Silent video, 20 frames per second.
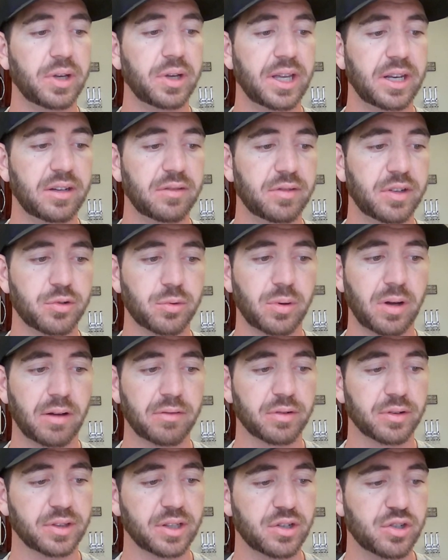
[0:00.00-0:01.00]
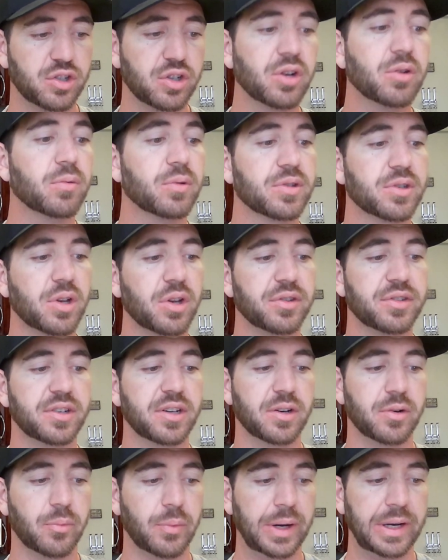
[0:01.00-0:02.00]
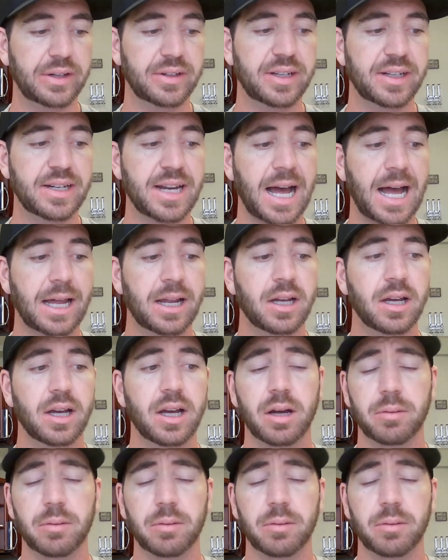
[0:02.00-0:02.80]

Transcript: individual effort that should have resulted in a win, did not,